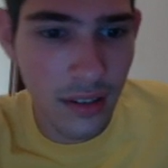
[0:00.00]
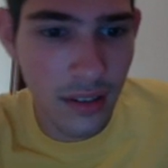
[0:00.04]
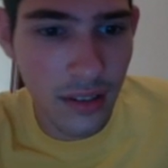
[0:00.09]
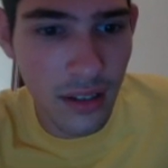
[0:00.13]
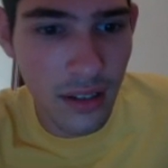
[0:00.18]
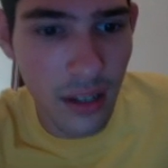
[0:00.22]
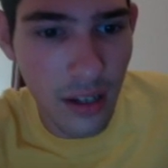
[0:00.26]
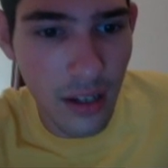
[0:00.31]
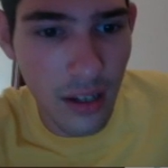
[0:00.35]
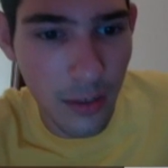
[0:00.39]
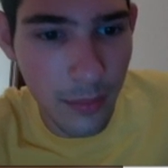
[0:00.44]

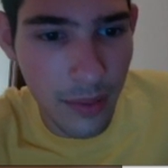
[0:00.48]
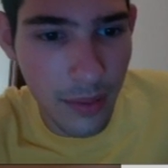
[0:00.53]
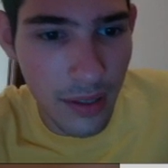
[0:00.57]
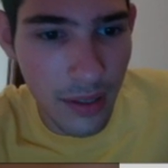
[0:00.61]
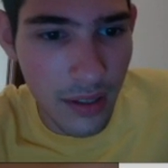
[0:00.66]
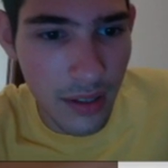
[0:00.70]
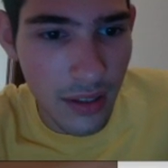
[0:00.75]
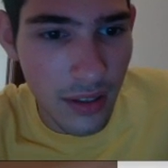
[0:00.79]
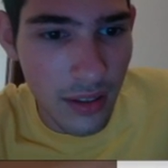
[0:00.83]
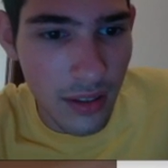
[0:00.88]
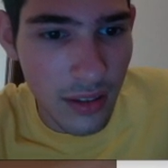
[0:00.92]
Um,
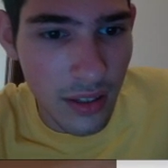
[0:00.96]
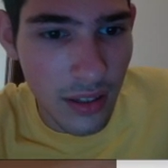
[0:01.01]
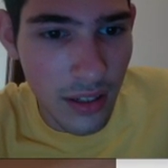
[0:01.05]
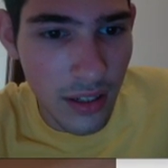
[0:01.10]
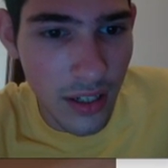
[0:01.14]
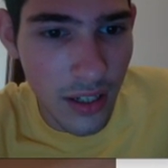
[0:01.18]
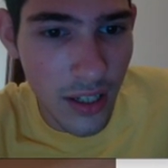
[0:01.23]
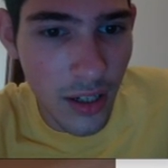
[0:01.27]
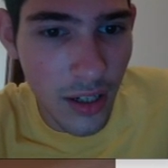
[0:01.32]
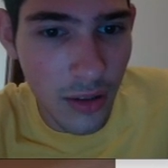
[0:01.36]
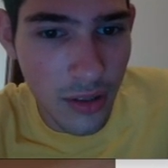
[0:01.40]
then
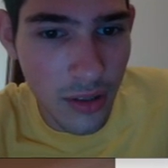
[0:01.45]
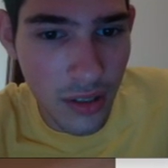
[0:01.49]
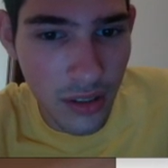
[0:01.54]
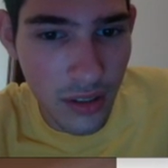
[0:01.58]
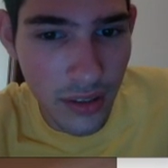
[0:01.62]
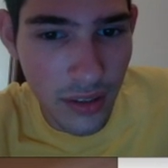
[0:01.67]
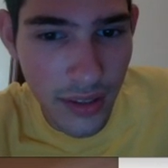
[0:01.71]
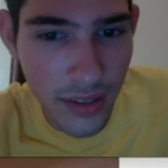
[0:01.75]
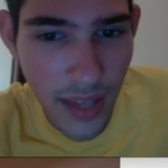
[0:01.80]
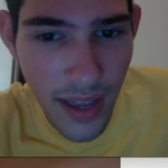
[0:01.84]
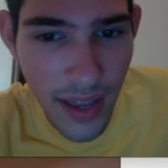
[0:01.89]
he goes
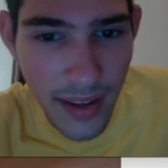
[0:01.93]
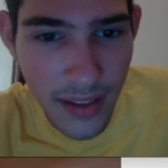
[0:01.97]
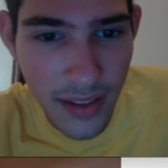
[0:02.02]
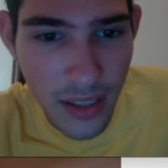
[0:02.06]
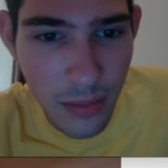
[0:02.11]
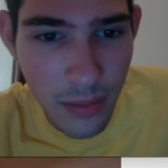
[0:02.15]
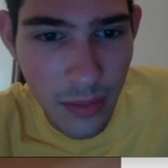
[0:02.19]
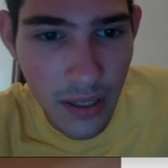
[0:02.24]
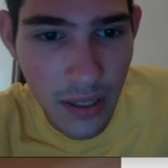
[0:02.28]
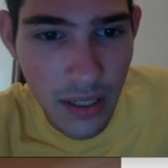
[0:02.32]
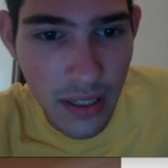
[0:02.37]
and thanks
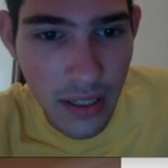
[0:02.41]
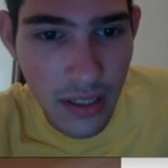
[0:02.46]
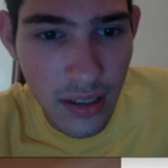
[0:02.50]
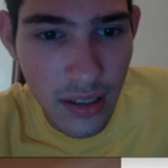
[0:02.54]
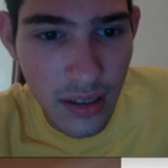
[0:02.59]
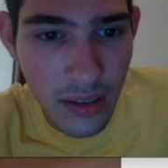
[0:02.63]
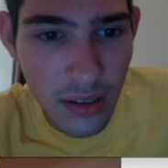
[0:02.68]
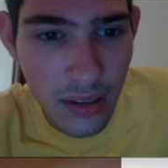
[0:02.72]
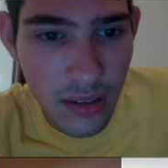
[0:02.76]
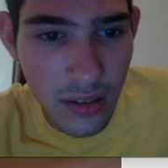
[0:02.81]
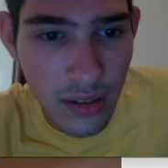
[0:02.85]
me.